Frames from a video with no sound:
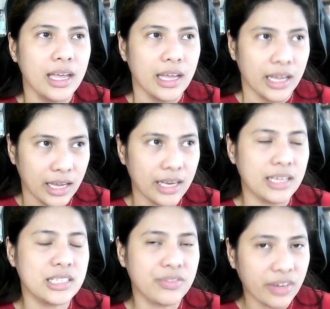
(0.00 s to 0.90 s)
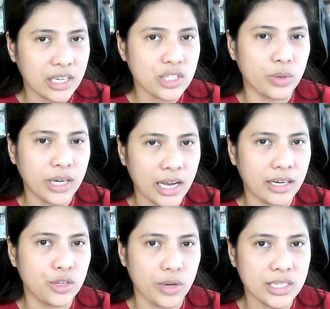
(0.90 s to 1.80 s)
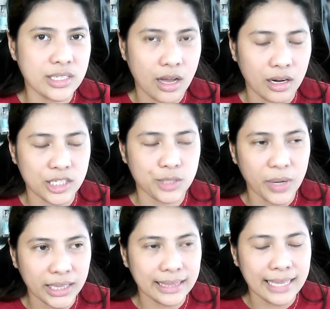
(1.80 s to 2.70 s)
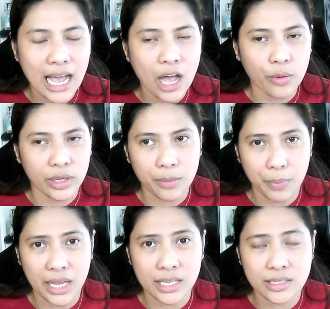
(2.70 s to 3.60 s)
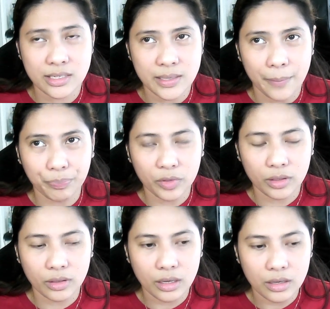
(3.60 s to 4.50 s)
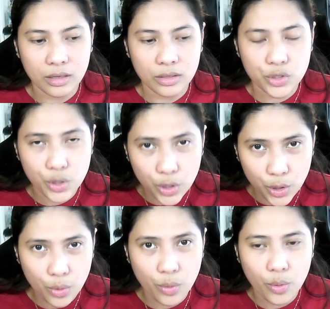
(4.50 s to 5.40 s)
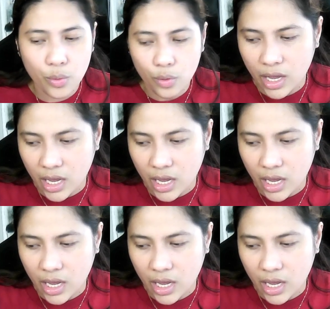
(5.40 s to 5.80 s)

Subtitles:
it is fixed $100, but now it depends to you.